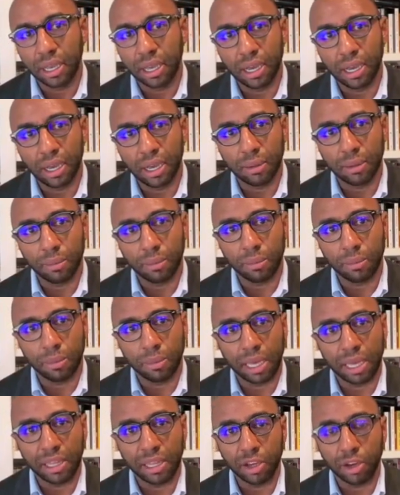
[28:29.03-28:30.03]

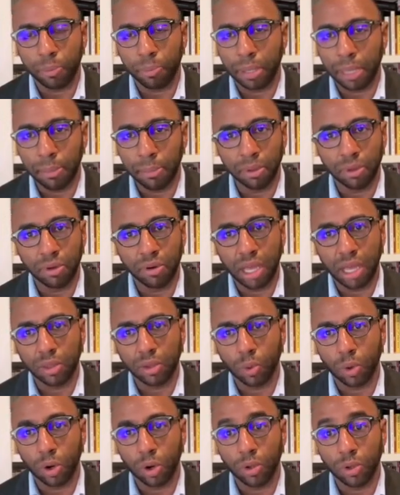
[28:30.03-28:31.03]
Um, and There are people around
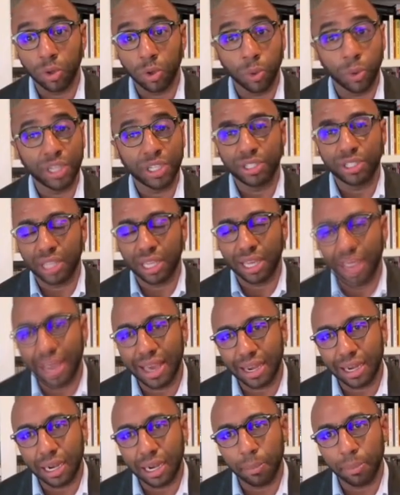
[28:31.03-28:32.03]
the world who wish they
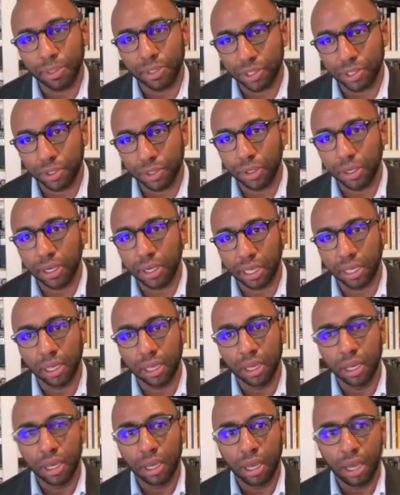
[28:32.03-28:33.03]
had an opportunity